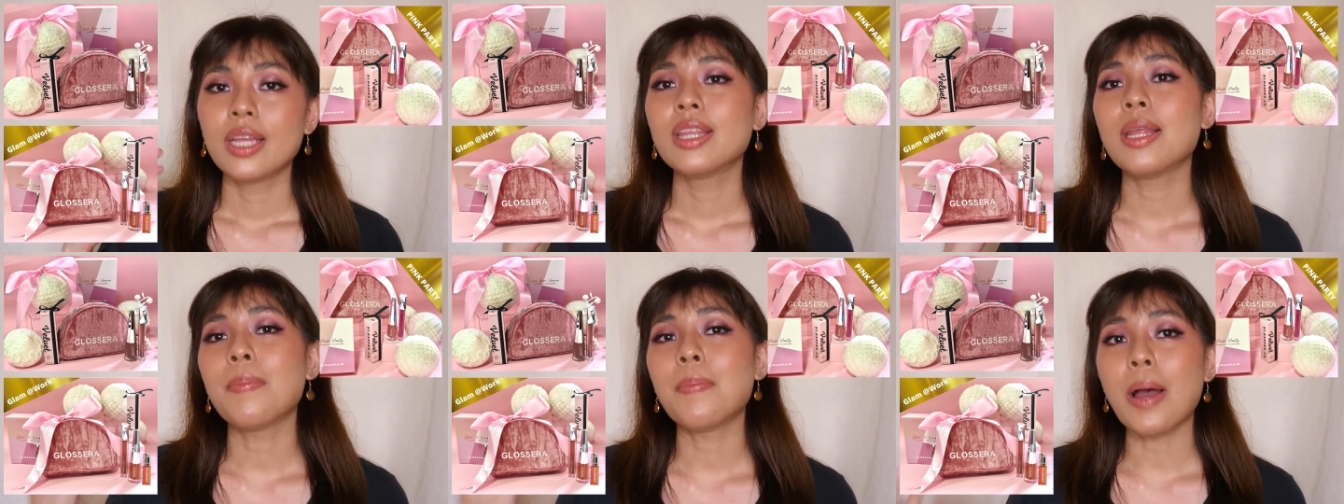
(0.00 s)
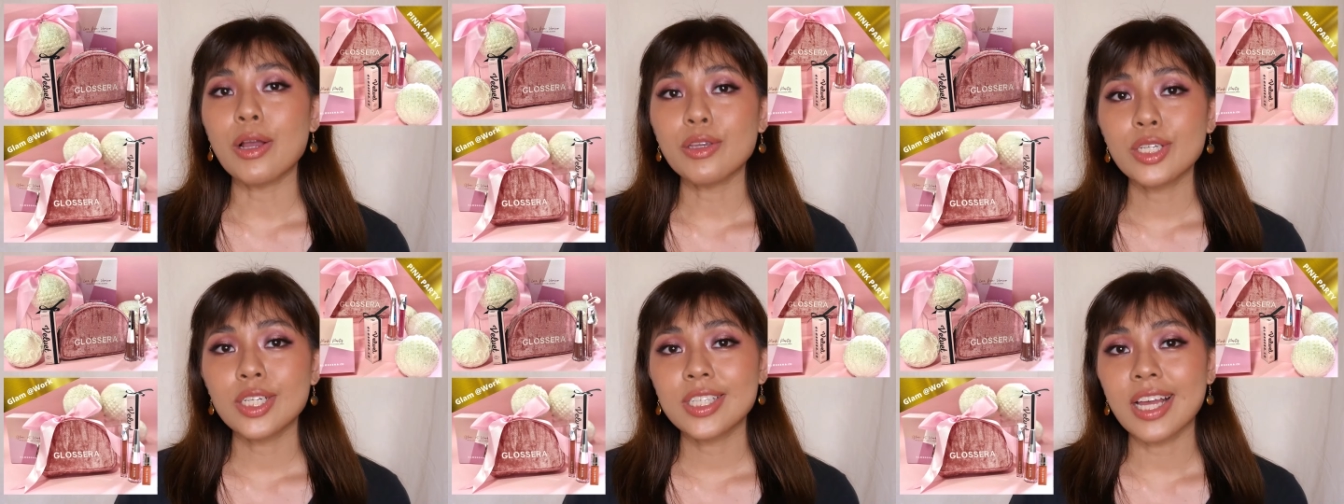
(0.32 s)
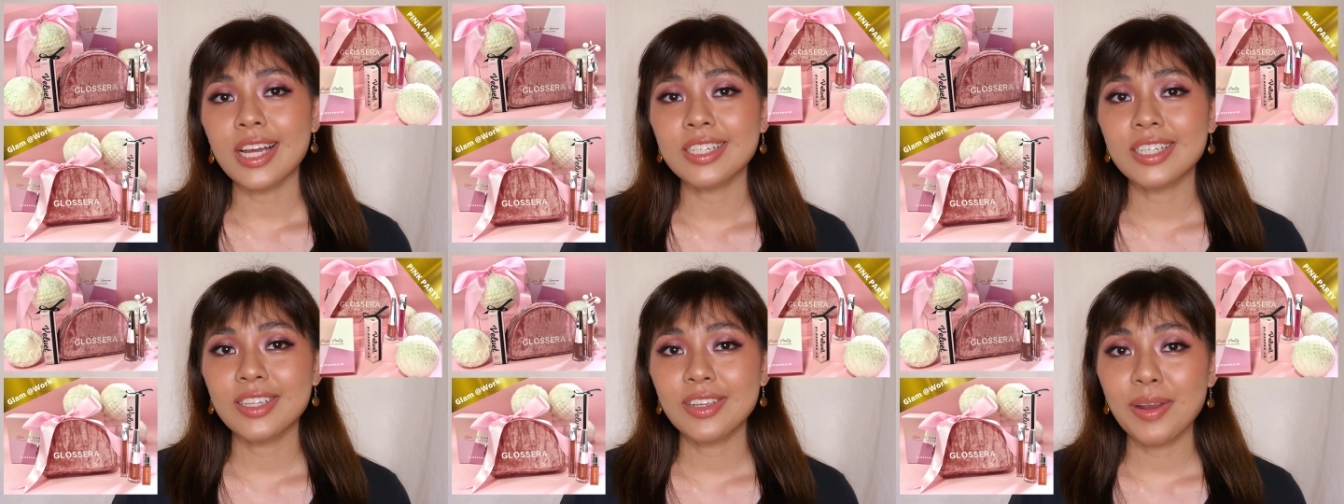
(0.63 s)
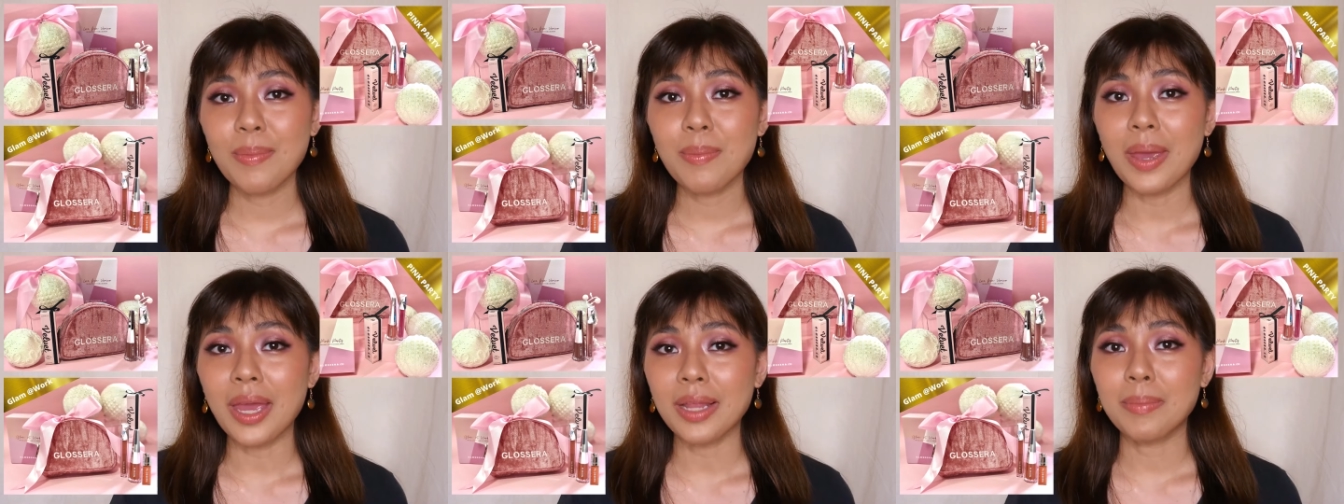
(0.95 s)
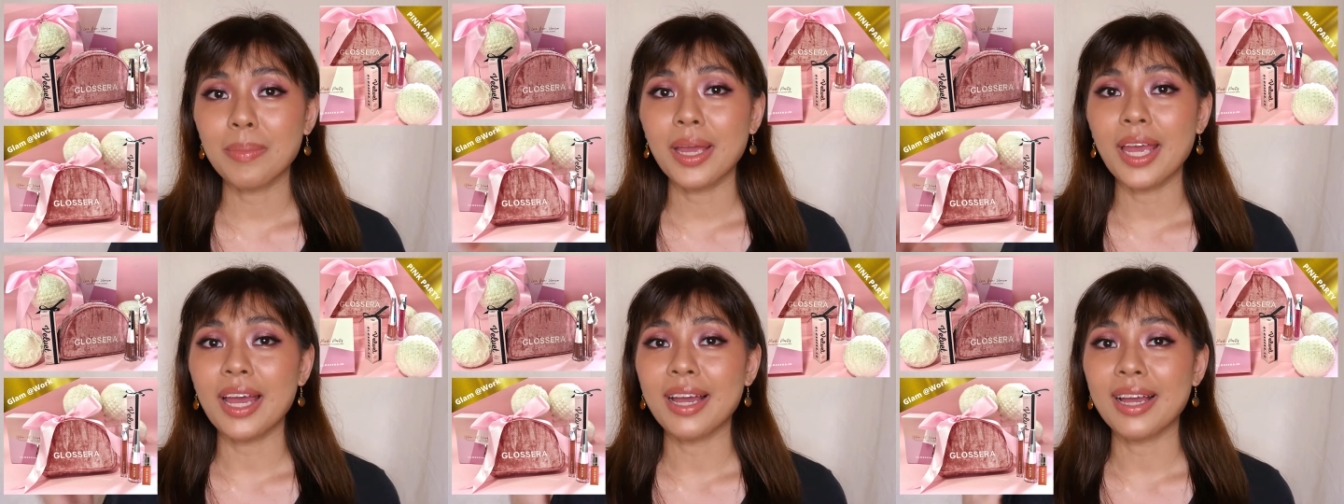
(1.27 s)
The pouch is actually made
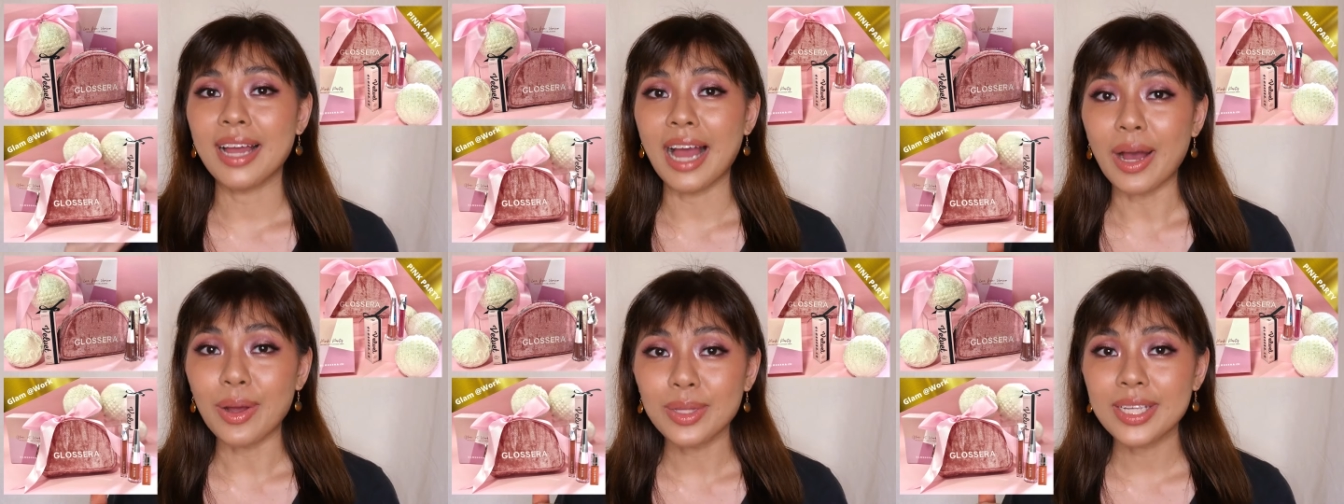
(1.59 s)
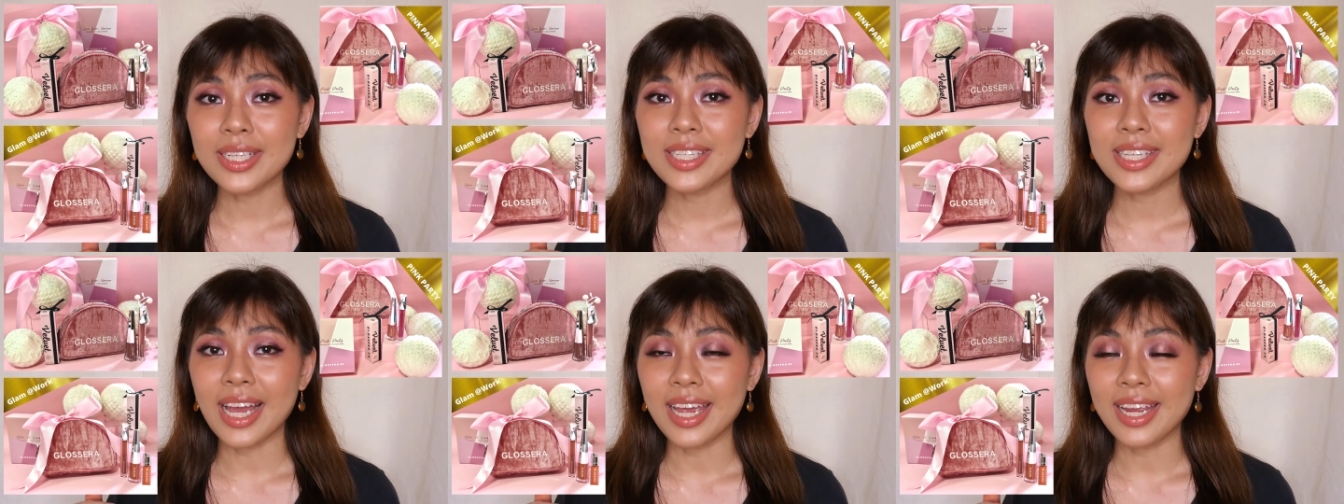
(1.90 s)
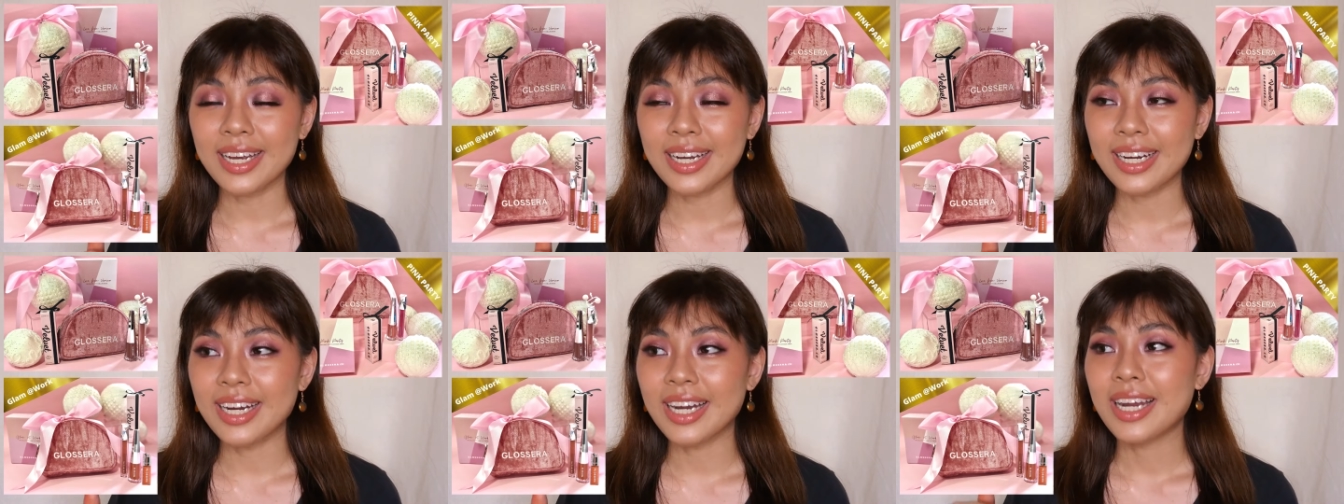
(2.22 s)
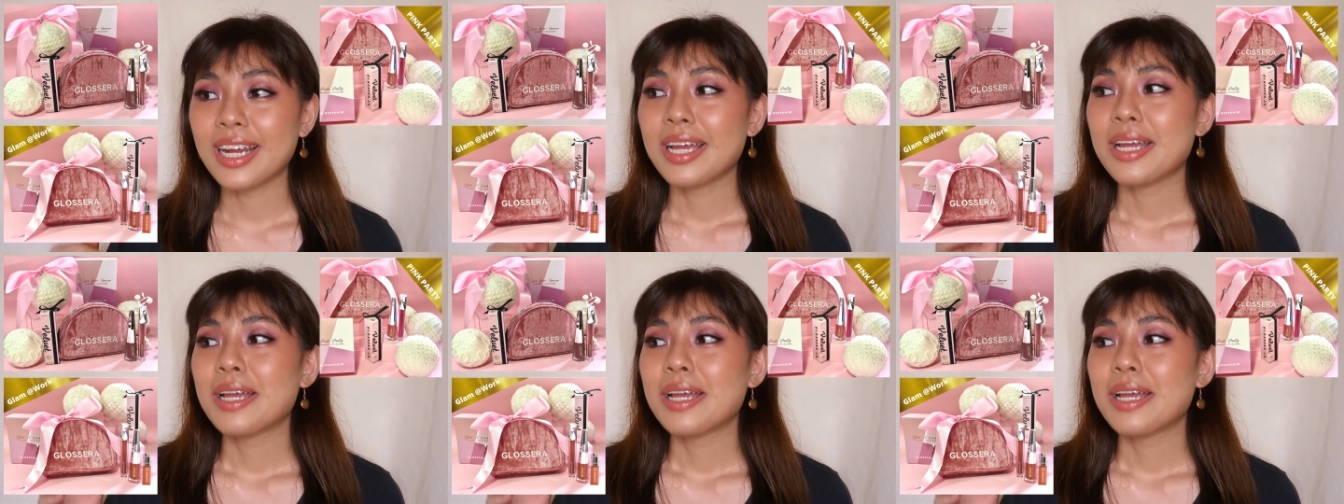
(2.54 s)
by a gown designer,